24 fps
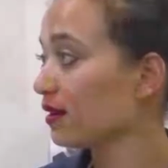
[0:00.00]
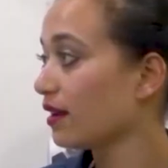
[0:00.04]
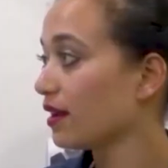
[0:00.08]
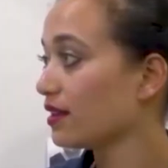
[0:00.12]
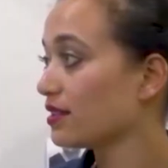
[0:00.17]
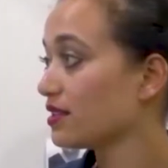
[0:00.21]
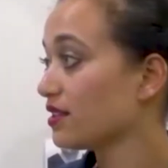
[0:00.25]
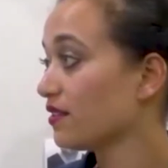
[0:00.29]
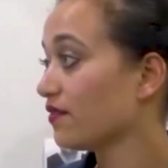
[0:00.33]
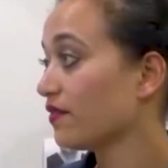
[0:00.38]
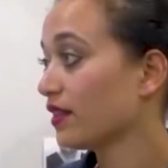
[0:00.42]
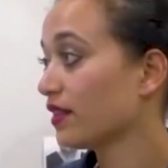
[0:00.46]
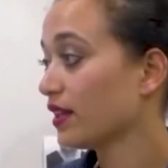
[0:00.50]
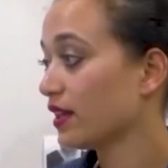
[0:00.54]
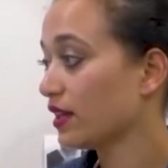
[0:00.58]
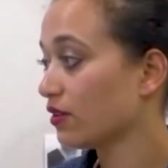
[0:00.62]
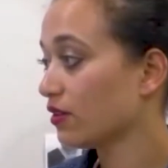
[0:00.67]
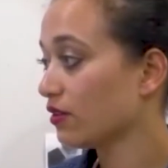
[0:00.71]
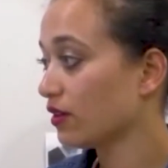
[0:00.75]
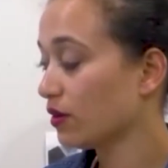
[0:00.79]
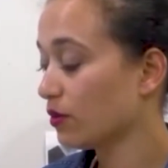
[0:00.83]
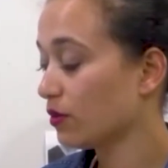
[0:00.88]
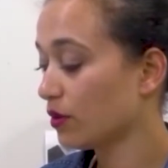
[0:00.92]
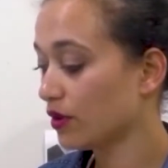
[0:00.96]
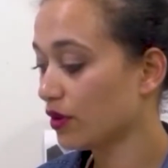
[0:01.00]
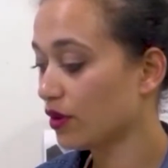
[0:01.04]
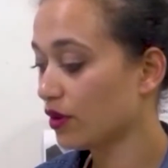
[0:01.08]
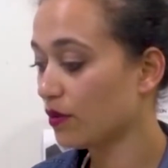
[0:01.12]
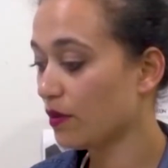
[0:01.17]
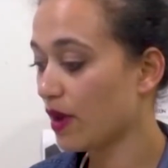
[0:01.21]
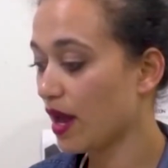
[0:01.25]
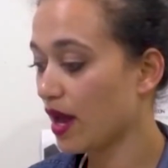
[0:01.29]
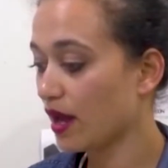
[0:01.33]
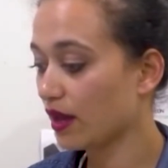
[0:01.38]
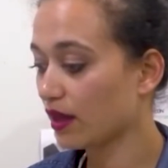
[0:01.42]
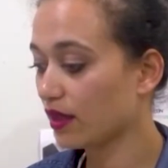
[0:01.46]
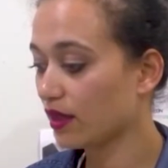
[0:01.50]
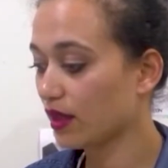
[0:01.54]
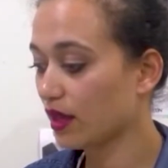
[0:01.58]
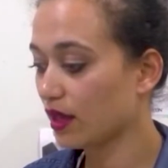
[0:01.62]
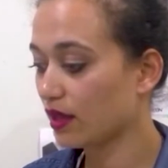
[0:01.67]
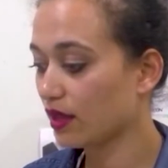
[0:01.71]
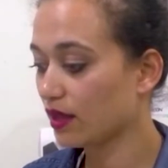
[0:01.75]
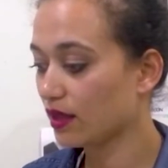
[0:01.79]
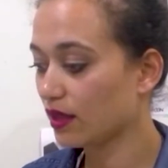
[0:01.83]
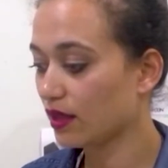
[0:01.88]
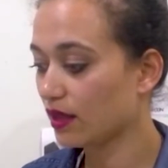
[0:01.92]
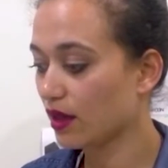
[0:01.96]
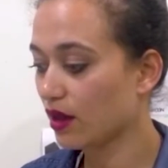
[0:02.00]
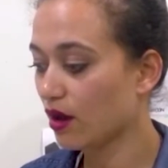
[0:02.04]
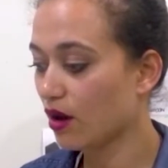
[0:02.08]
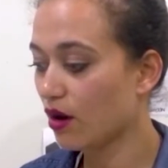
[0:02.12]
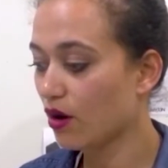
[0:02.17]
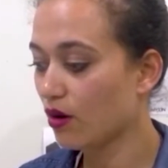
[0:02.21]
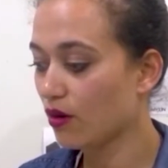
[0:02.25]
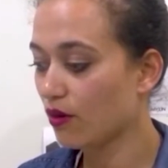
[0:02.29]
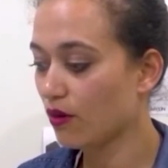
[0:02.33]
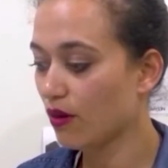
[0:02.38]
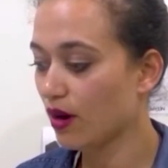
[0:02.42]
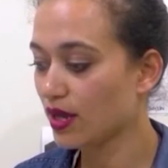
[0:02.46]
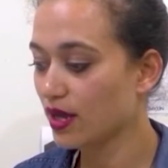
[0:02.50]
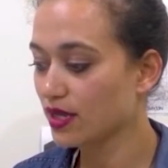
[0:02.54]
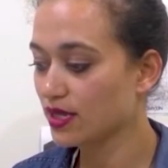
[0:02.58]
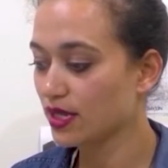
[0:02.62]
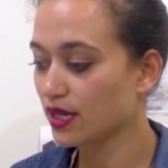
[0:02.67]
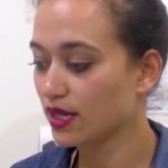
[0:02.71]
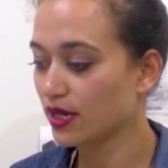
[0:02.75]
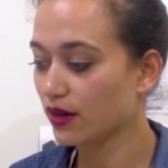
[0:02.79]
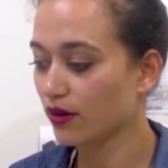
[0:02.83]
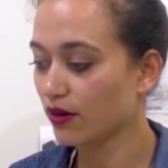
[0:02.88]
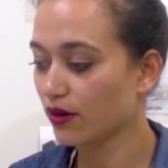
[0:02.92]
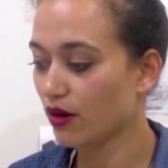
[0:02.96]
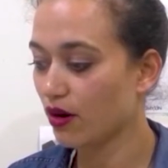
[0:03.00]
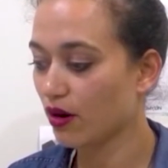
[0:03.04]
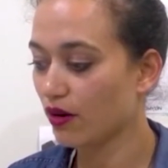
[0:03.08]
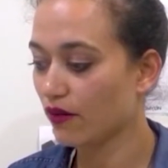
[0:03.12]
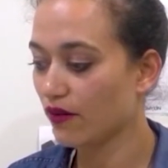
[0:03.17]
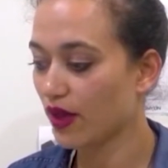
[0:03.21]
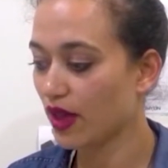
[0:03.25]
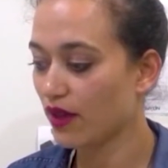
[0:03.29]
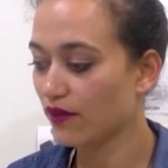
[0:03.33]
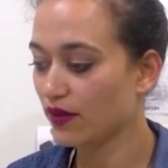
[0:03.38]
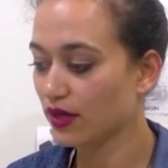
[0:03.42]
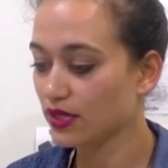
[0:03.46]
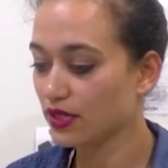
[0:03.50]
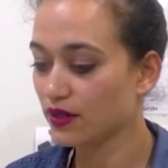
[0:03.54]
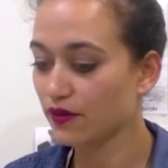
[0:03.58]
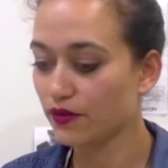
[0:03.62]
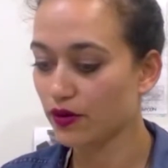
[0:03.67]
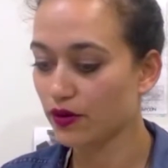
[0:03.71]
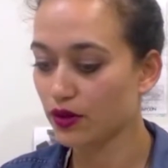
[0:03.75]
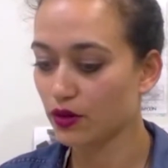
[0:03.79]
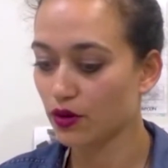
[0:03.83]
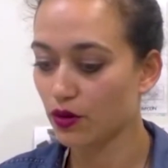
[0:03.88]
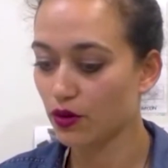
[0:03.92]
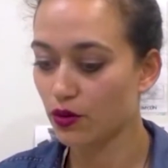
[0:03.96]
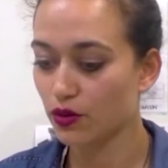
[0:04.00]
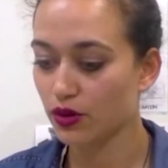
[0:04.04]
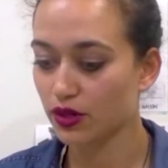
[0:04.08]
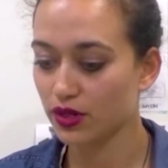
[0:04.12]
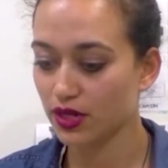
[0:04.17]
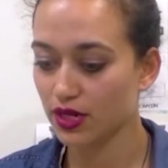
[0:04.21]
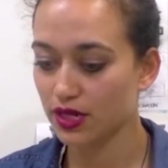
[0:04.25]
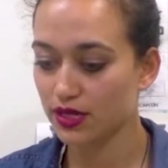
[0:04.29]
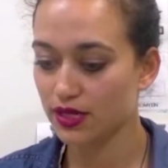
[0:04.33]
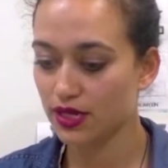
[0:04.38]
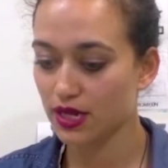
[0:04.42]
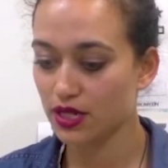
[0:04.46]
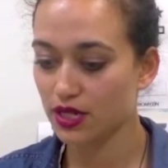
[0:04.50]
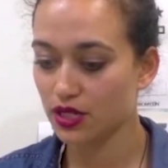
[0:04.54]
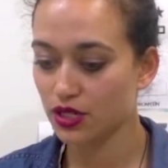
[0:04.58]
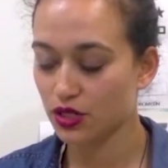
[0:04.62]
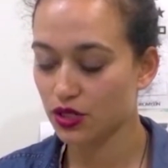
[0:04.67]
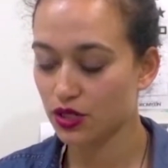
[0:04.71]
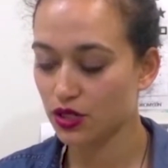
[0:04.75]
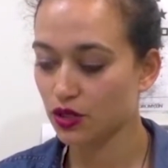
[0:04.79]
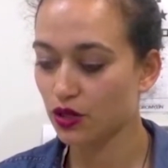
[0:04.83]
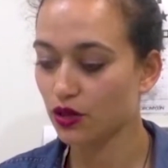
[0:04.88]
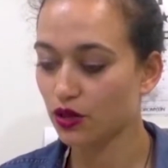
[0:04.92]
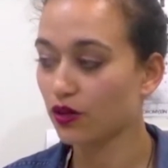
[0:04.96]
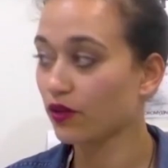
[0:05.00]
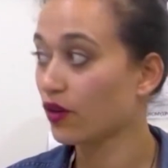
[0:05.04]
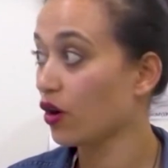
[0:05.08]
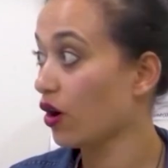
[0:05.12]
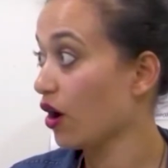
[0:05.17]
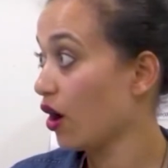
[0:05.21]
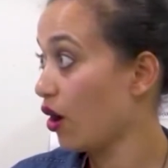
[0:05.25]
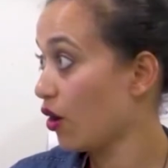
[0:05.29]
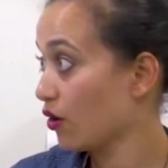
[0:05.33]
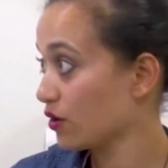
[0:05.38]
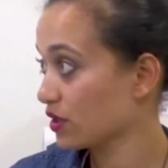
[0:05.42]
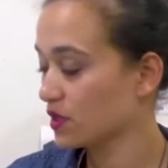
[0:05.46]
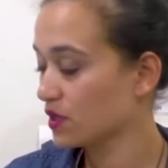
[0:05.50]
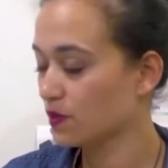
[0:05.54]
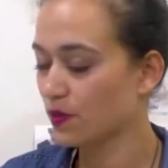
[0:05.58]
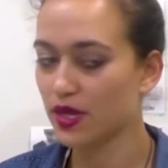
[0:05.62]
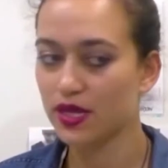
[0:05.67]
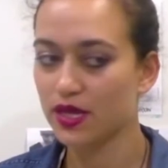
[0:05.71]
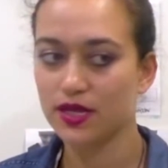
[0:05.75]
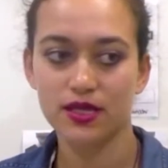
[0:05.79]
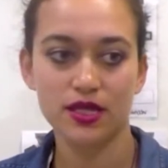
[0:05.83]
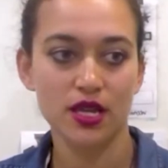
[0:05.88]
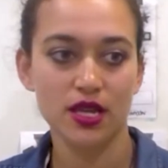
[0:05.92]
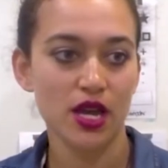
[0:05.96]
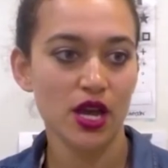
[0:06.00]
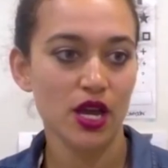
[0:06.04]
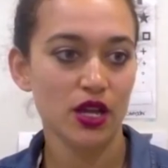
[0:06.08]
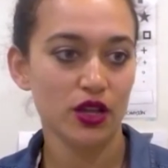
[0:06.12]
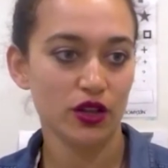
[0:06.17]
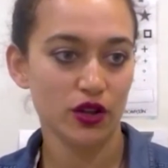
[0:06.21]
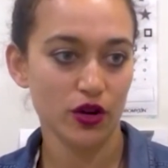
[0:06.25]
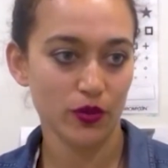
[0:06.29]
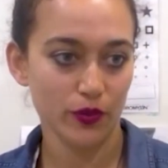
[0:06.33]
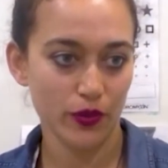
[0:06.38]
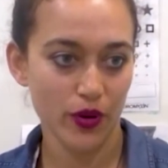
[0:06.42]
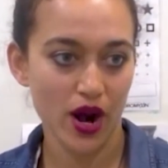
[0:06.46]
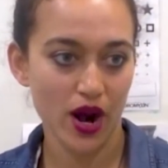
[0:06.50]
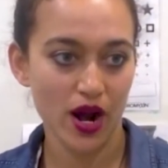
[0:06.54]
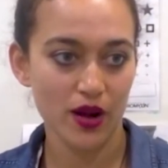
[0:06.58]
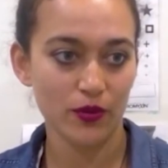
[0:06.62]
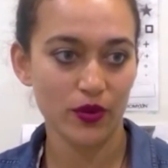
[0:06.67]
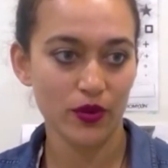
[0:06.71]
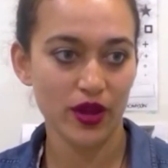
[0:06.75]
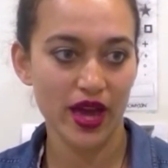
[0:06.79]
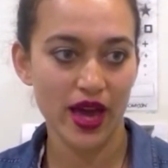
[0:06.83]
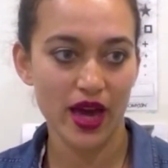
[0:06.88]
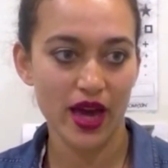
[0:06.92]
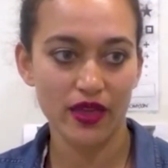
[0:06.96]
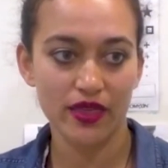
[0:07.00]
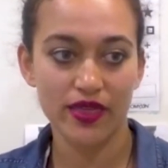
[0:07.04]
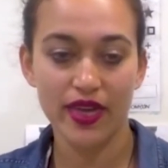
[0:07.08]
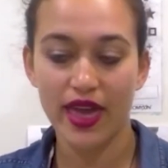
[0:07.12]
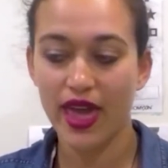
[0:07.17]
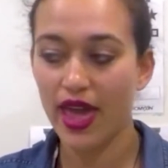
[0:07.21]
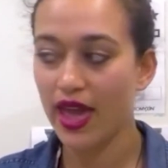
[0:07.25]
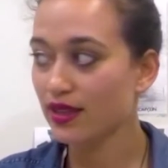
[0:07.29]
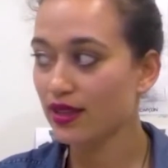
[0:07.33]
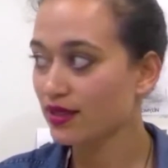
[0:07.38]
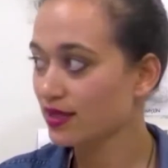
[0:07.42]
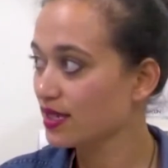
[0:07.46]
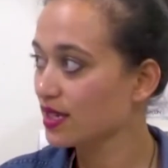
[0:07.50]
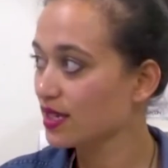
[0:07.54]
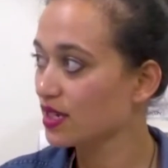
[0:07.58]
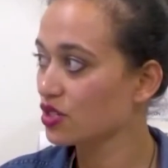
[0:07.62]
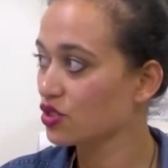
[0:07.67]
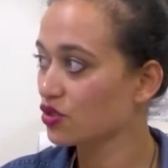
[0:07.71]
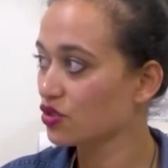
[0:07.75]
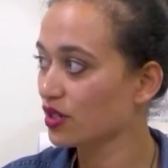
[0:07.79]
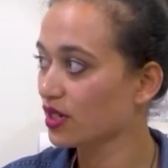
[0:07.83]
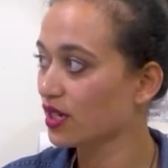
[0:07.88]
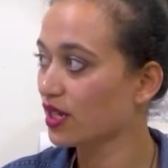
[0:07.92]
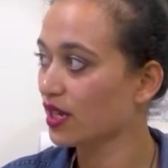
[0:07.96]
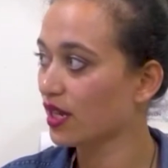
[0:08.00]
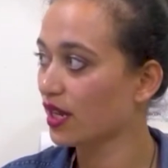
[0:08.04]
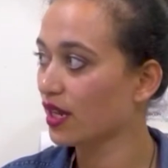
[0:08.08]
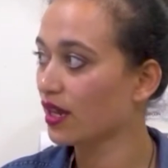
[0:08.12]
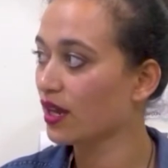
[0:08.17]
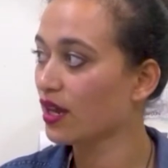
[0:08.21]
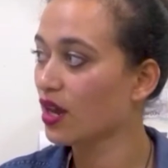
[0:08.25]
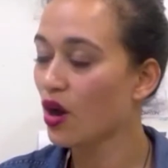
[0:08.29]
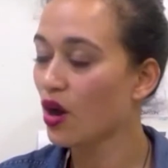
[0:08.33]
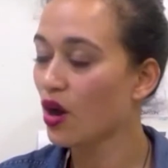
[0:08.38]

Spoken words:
I definitely agree with you, Mark, that the whole idea of having different organisations, you've got hospice, you've got primary health and secondary care